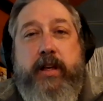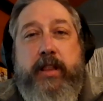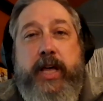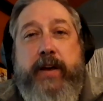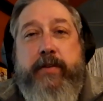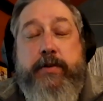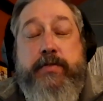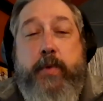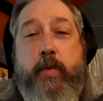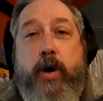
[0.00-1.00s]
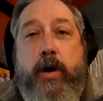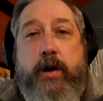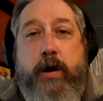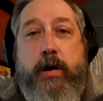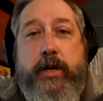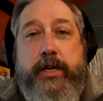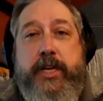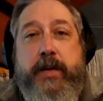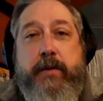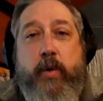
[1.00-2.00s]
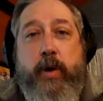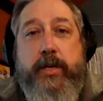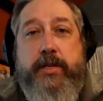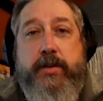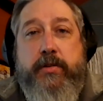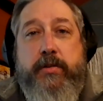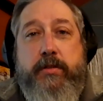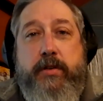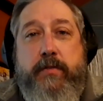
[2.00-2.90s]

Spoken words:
a lot of it was from a water quality standpoint too.